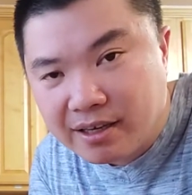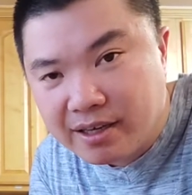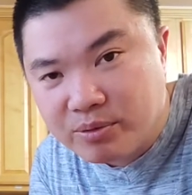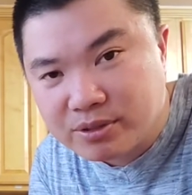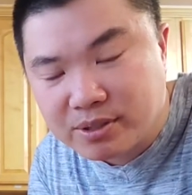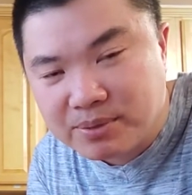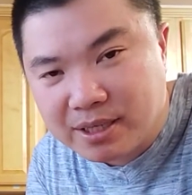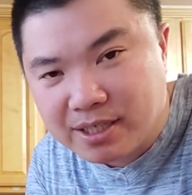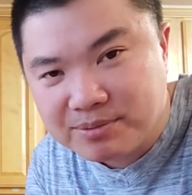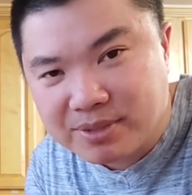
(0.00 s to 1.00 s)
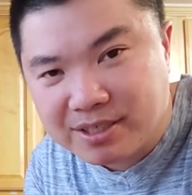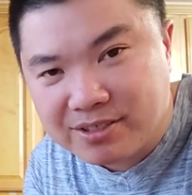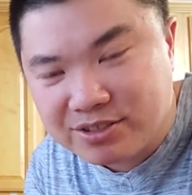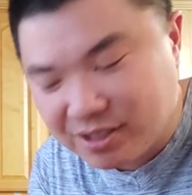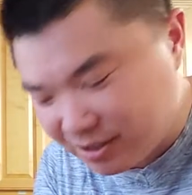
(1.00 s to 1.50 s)
Hey, what's up, guys? My name
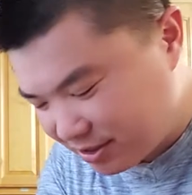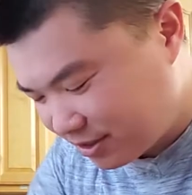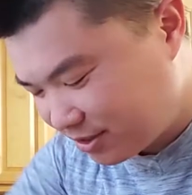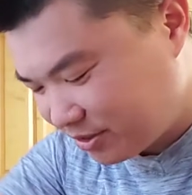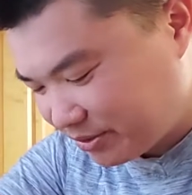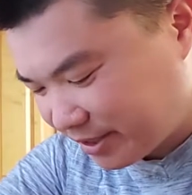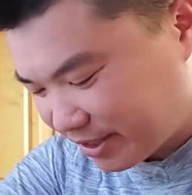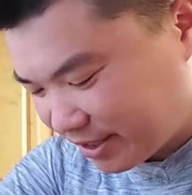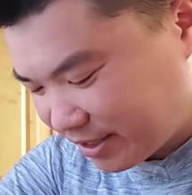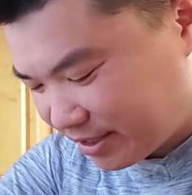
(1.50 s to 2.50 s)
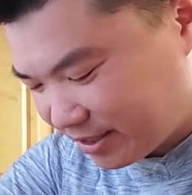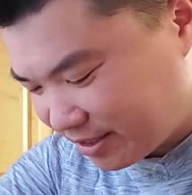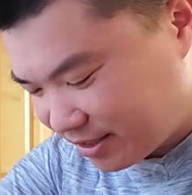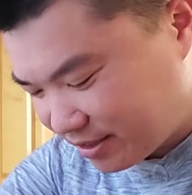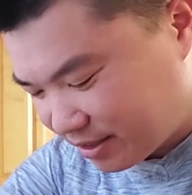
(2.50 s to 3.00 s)
is Jonathan. Today it
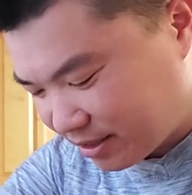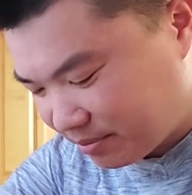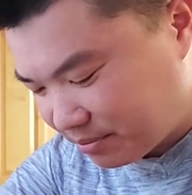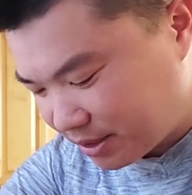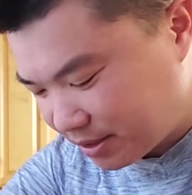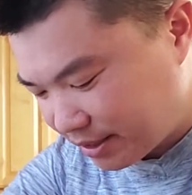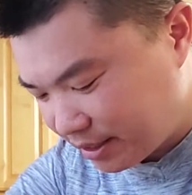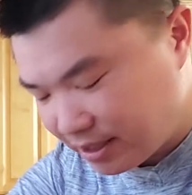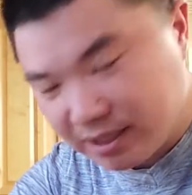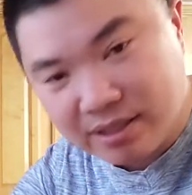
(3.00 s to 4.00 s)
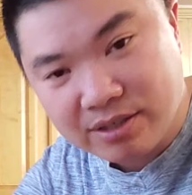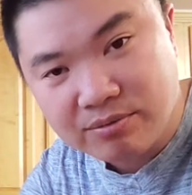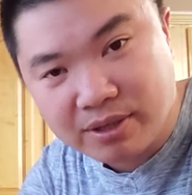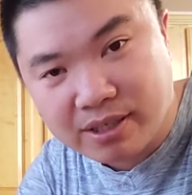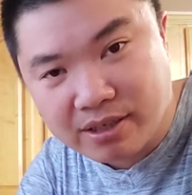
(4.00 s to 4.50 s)
is Monday.
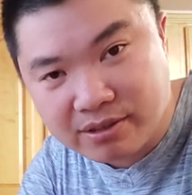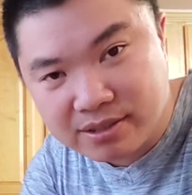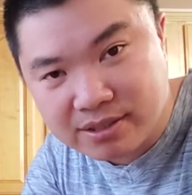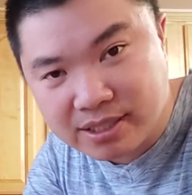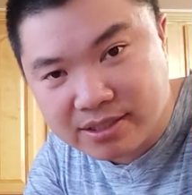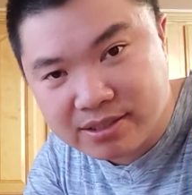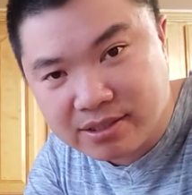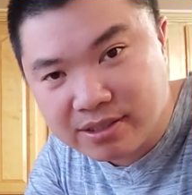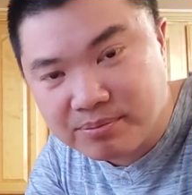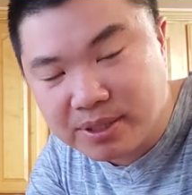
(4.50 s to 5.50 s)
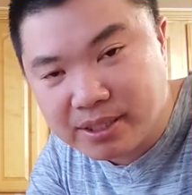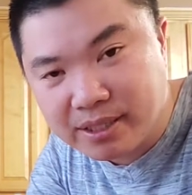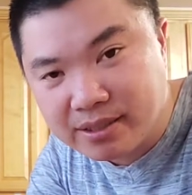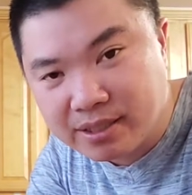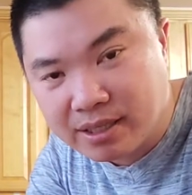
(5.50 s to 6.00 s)
Right now it's 6:30
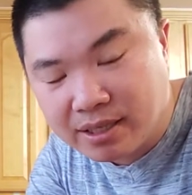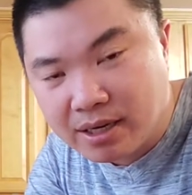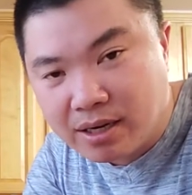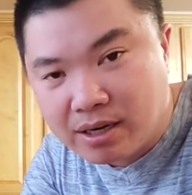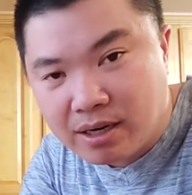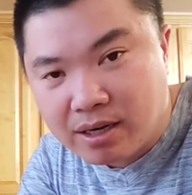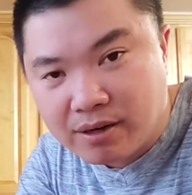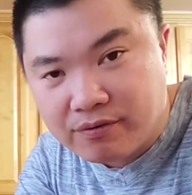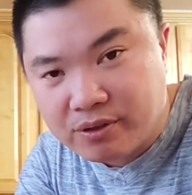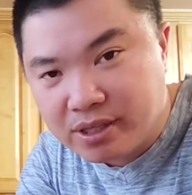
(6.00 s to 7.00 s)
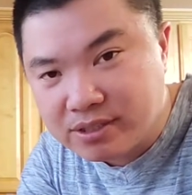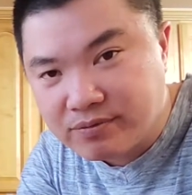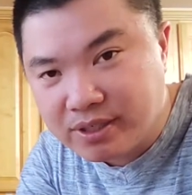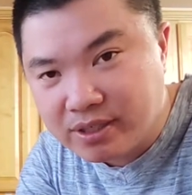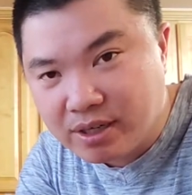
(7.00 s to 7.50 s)
p.m. For this
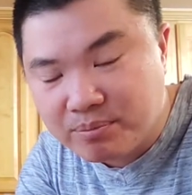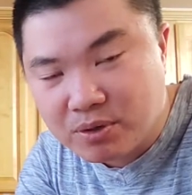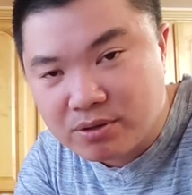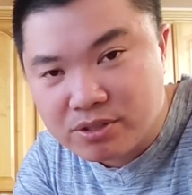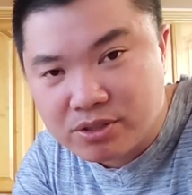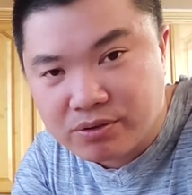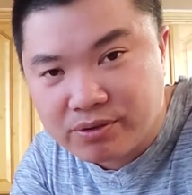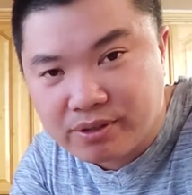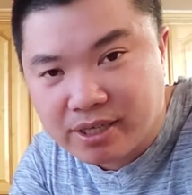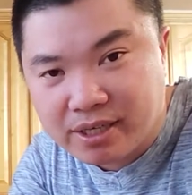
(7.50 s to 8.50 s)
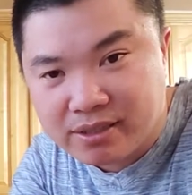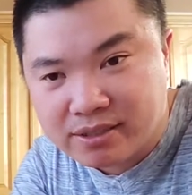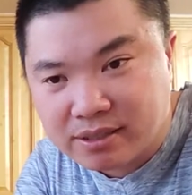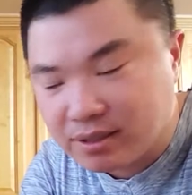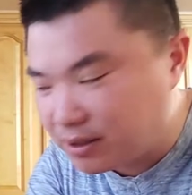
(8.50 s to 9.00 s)
video, I'm going to show you guys